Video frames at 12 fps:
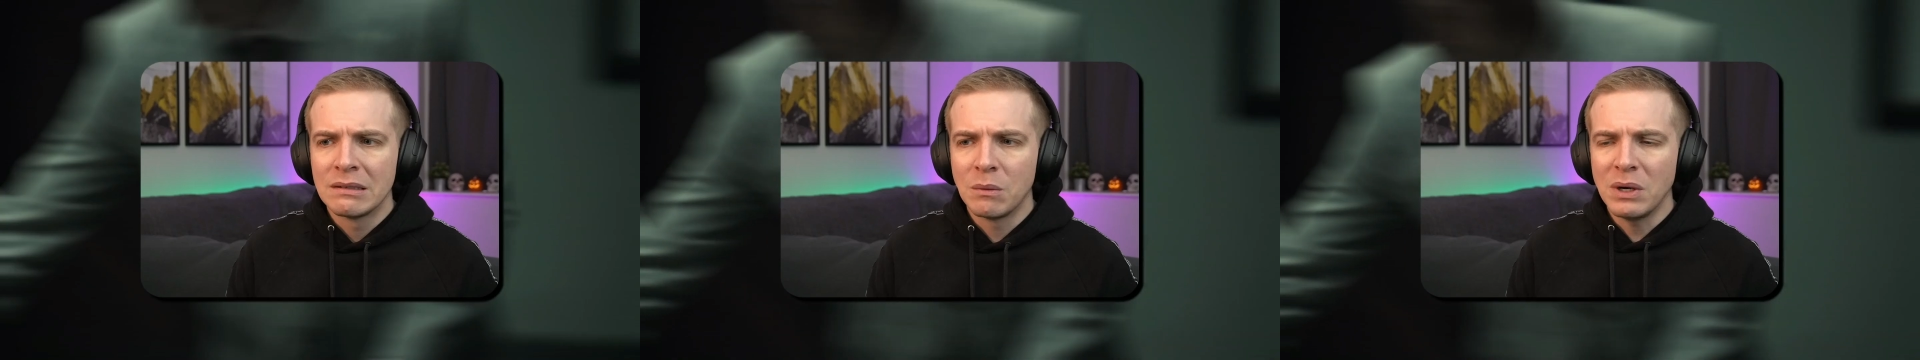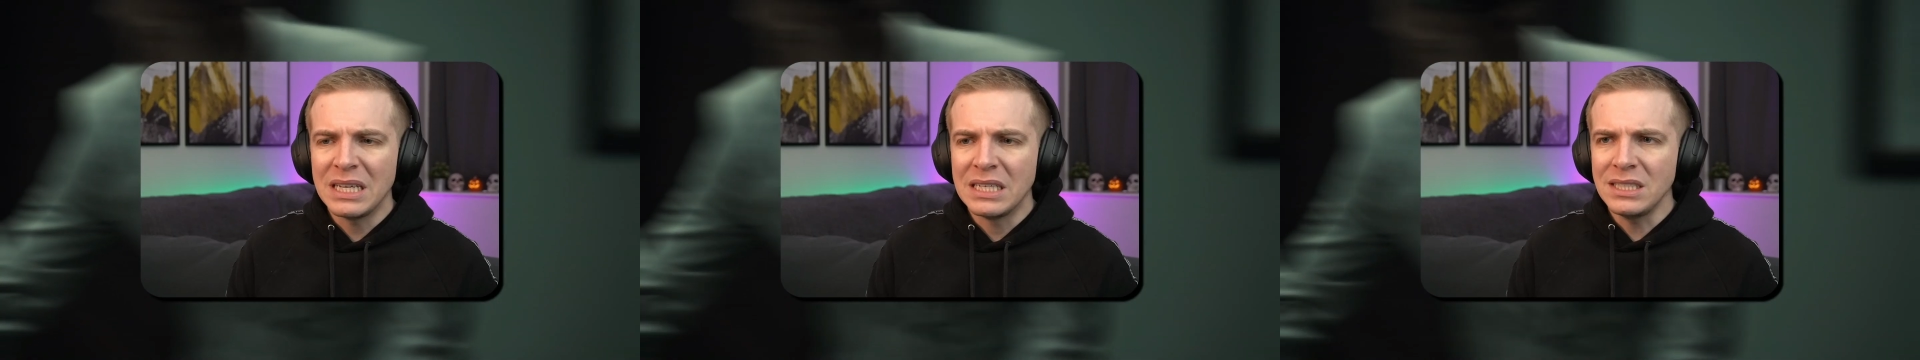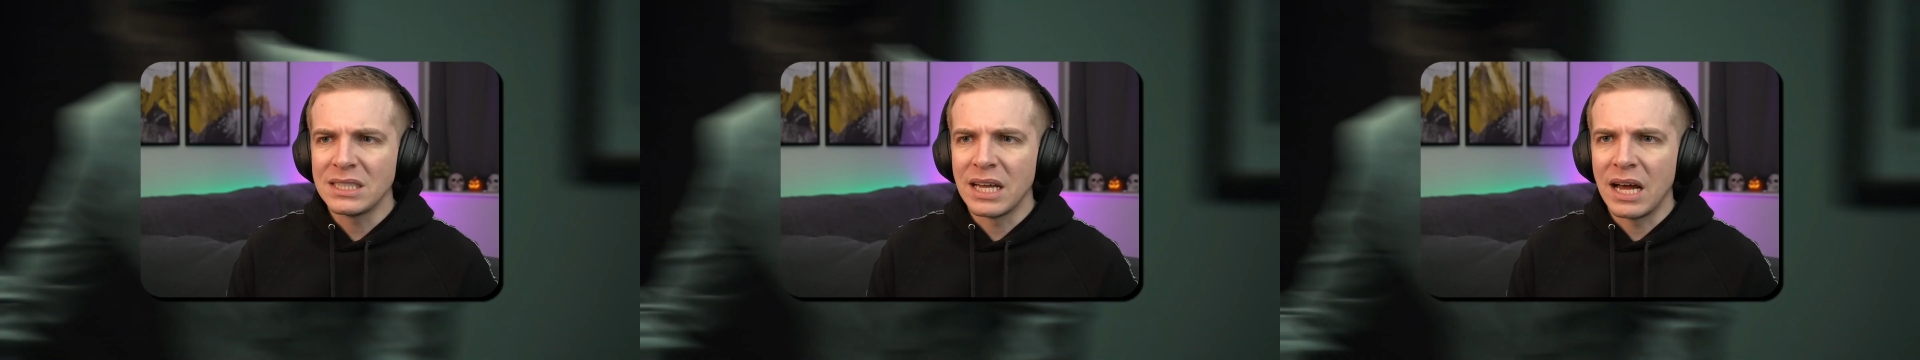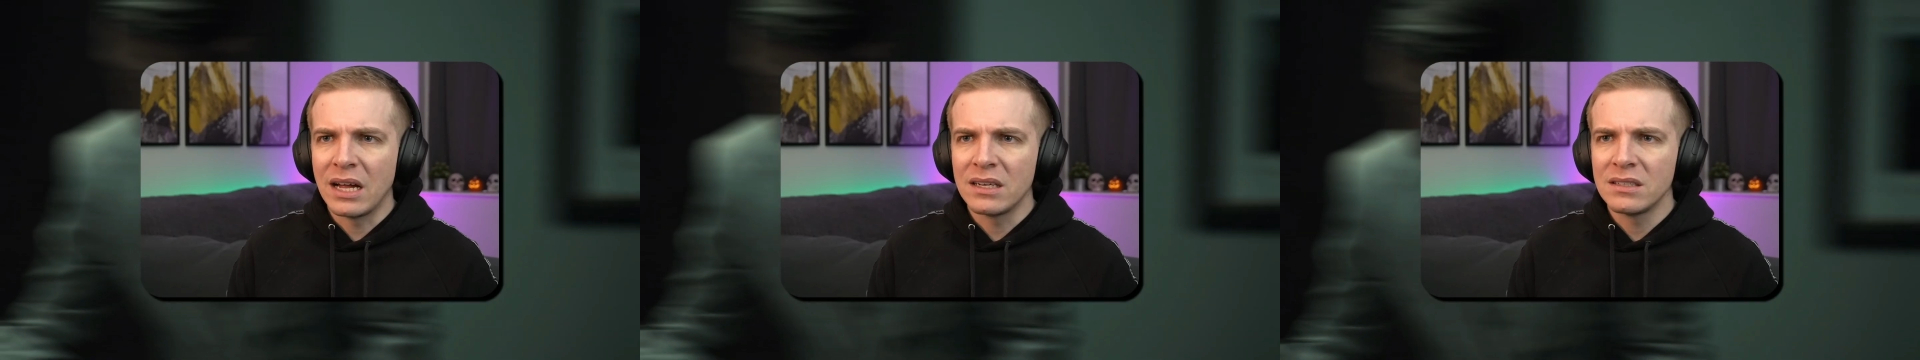What is
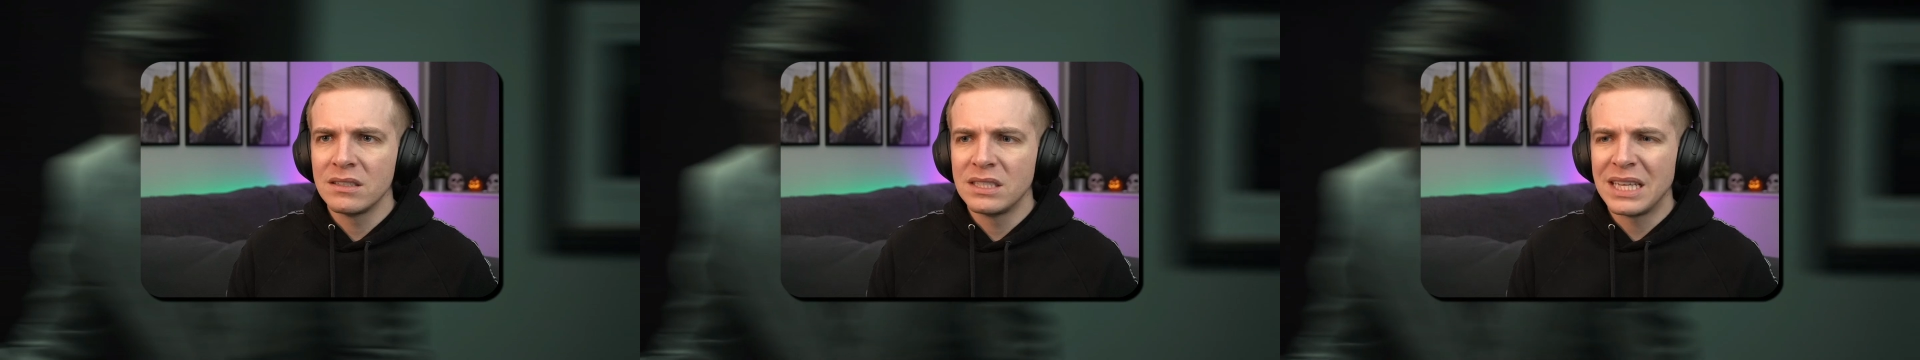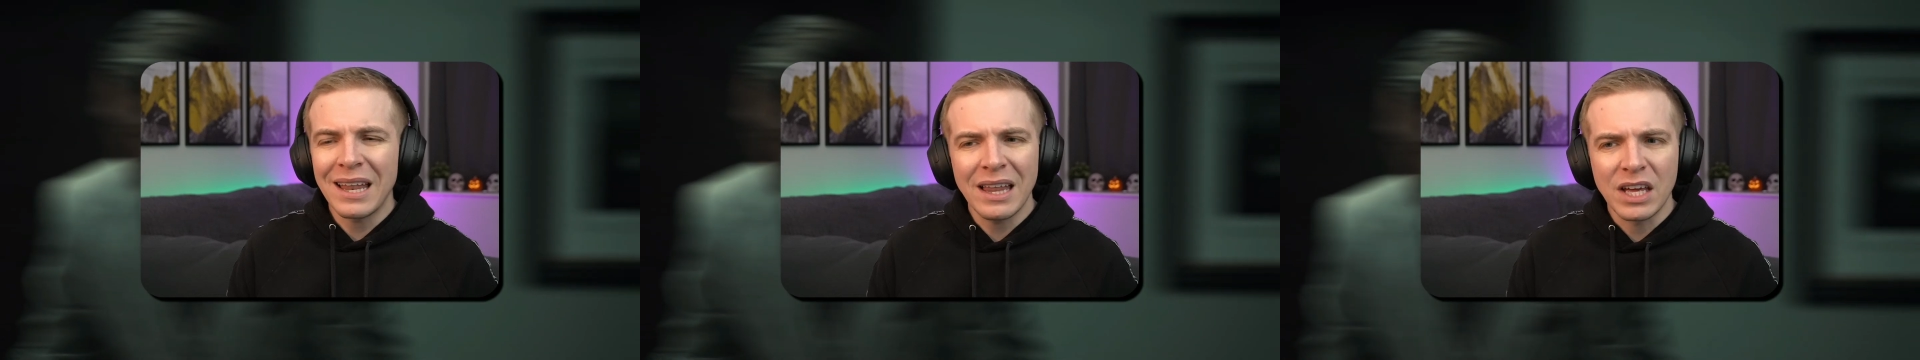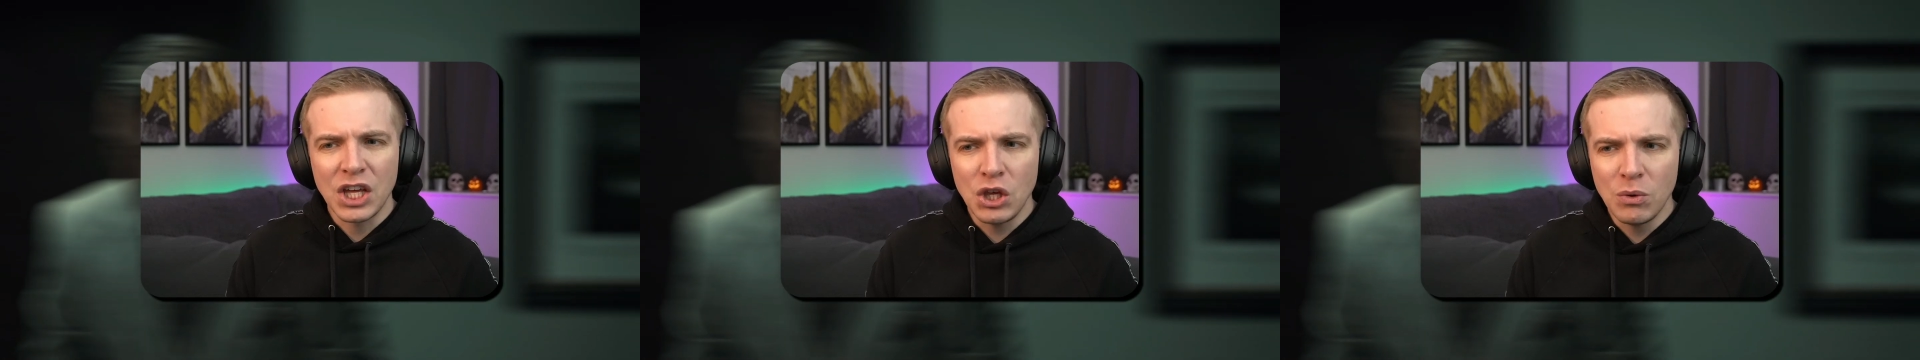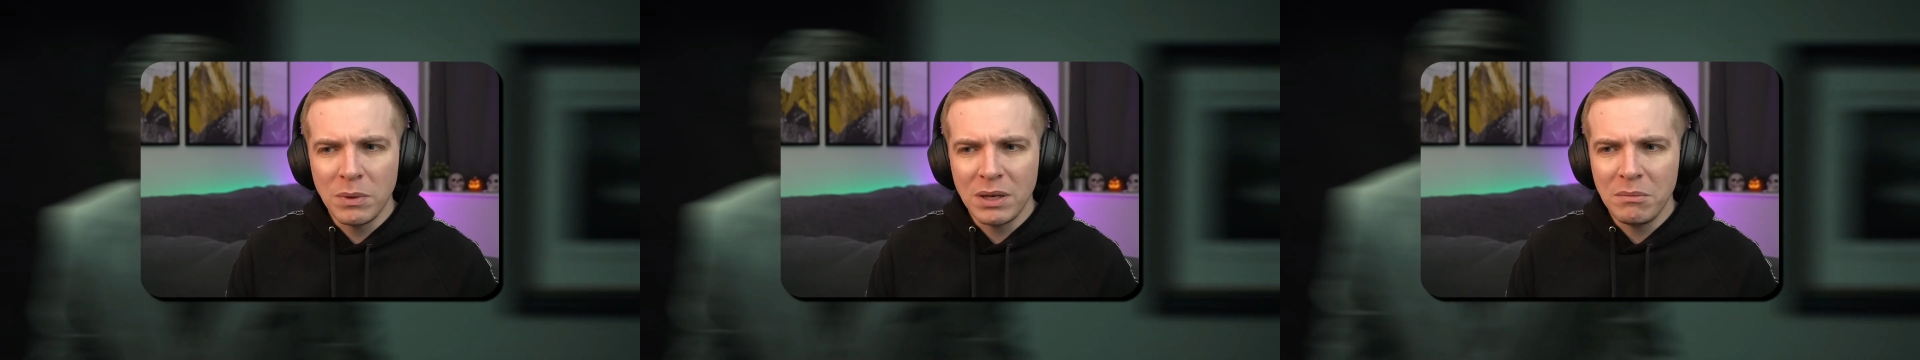that? Is that like
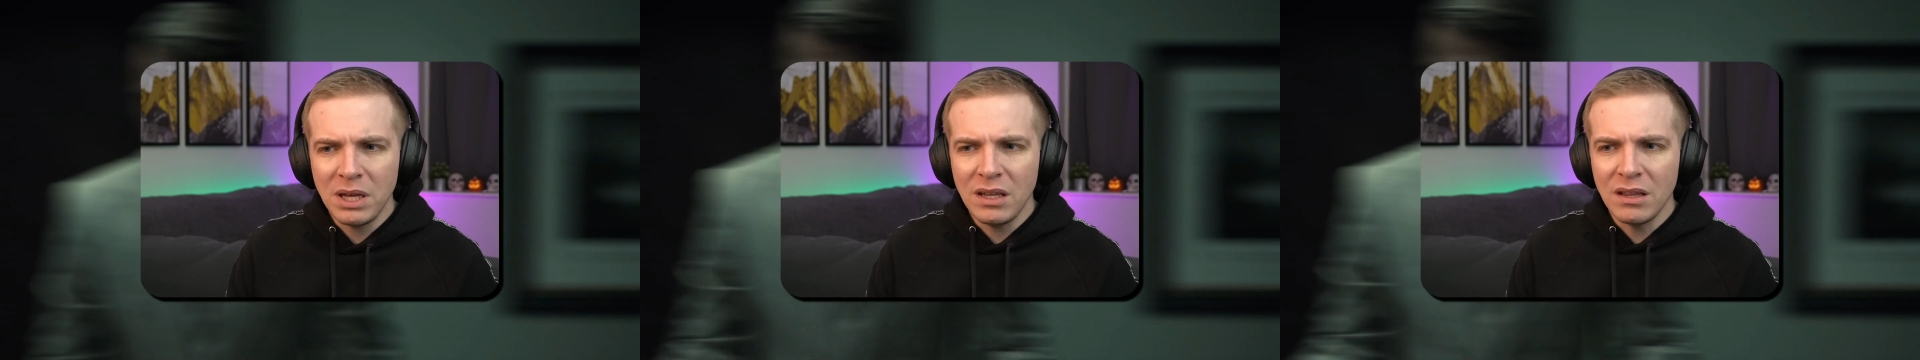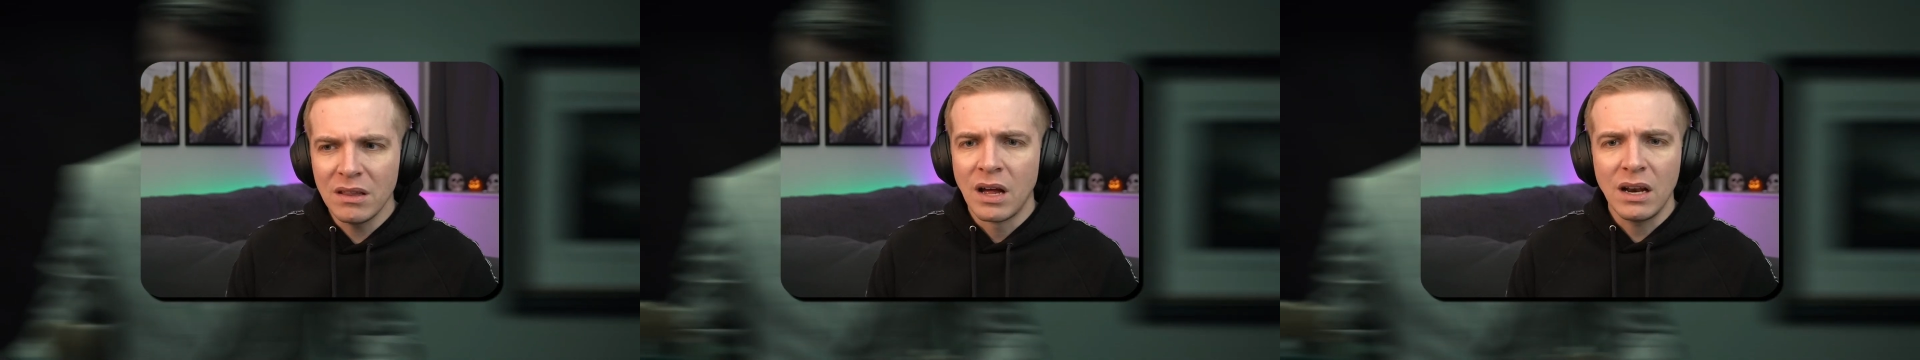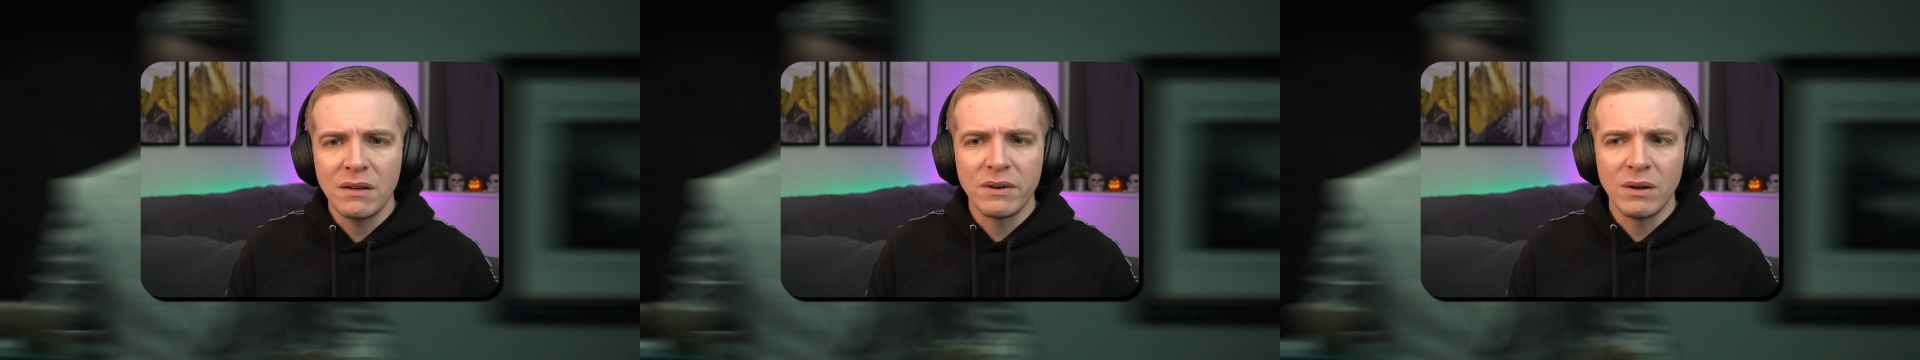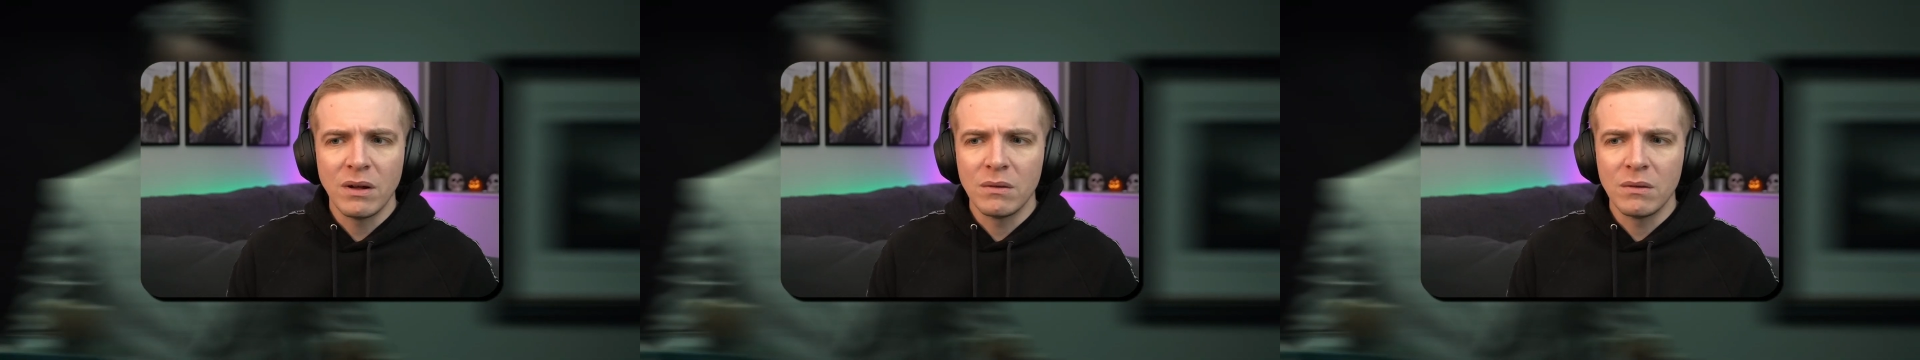human meat? I don't even know.